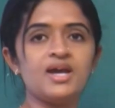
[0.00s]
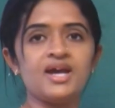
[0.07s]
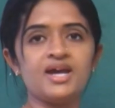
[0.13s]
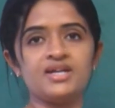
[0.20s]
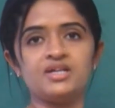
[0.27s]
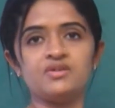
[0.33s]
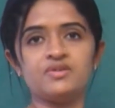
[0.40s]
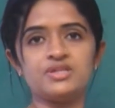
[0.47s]

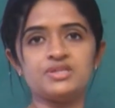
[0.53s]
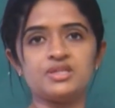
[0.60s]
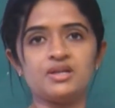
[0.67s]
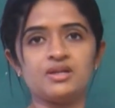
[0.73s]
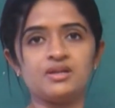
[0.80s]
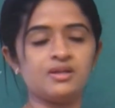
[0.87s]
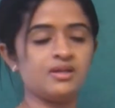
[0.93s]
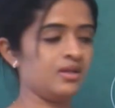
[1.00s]
and a vessel,
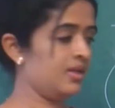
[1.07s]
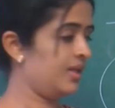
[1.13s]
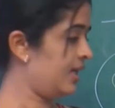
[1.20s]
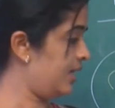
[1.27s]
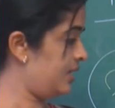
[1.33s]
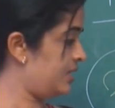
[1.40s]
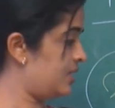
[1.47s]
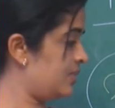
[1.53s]

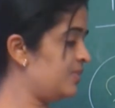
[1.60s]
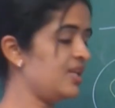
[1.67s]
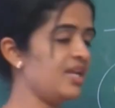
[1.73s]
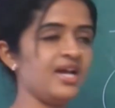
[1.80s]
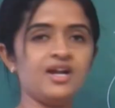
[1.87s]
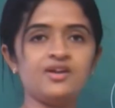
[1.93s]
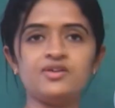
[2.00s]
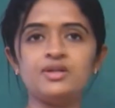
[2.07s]
except the
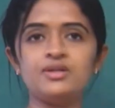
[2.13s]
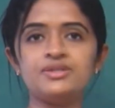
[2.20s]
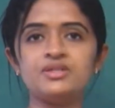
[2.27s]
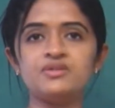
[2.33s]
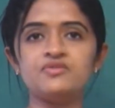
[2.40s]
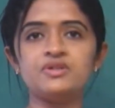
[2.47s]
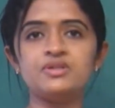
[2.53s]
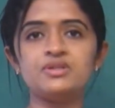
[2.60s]
lateral
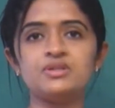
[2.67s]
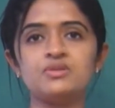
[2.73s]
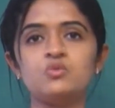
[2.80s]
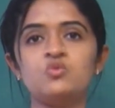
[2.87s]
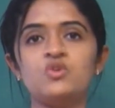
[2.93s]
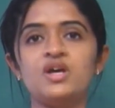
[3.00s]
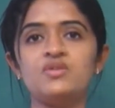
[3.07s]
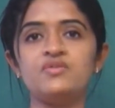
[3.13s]
surface
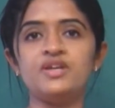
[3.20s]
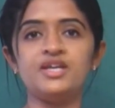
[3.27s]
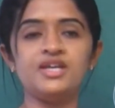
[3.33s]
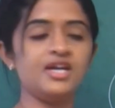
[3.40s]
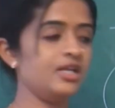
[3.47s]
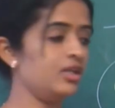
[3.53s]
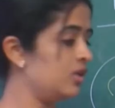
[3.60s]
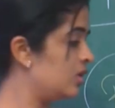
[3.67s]
where we
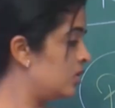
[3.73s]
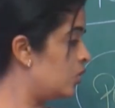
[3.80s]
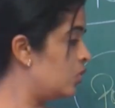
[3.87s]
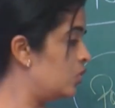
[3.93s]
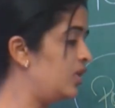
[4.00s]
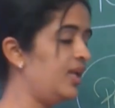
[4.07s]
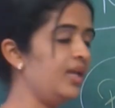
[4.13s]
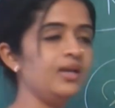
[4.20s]
get
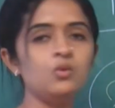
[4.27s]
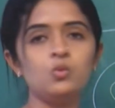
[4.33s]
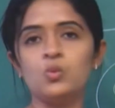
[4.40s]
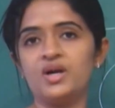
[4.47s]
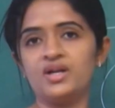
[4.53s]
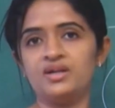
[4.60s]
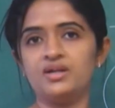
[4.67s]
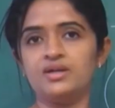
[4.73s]
only
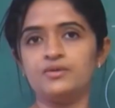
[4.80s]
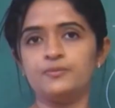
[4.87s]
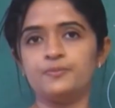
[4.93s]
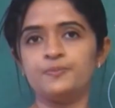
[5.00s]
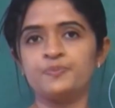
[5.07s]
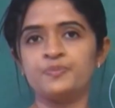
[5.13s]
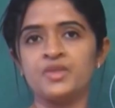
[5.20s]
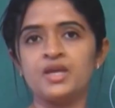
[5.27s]
one nerve.
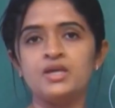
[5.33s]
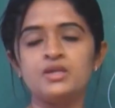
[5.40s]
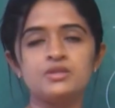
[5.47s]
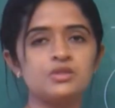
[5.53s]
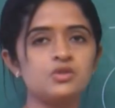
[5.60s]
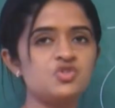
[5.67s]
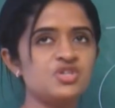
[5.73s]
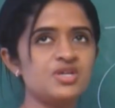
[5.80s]

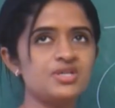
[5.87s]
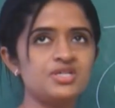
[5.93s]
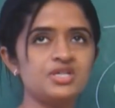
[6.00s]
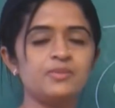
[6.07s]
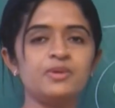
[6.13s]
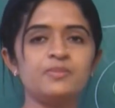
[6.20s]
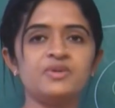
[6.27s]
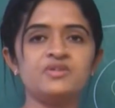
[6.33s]
So, just
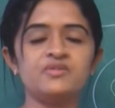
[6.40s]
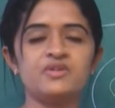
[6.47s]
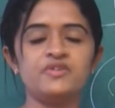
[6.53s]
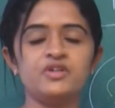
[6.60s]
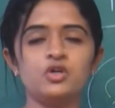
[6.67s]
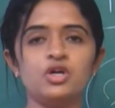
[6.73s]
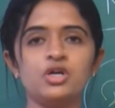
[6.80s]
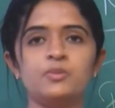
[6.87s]
remember when we
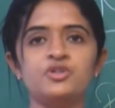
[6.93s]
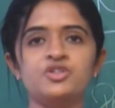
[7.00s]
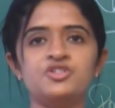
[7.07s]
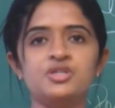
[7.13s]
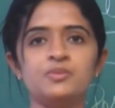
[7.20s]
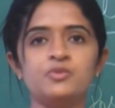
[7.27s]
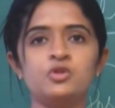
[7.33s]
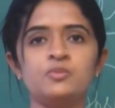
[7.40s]
talk about the
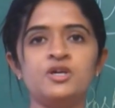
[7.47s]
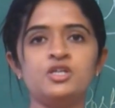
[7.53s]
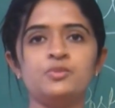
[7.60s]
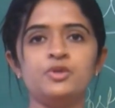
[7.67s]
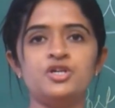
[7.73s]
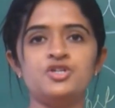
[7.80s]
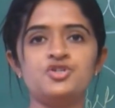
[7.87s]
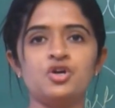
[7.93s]

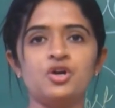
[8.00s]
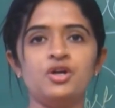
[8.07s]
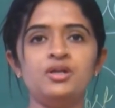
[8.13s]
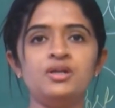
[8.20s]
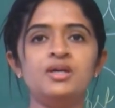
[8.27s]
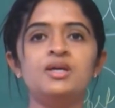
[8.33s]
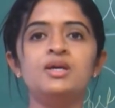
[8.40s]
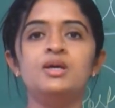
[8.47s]
temporomandibular joint,
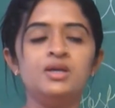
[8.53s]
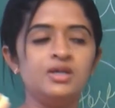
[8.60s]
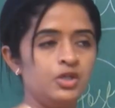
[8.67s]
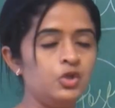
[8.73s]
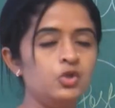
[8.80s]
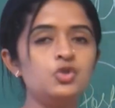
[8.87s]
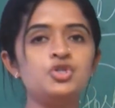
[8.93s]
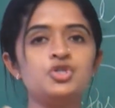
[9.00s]

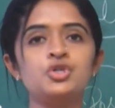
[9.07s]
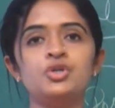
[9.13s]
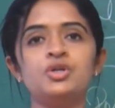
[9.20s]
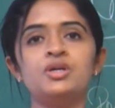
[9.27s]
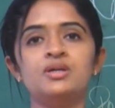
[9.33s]
you should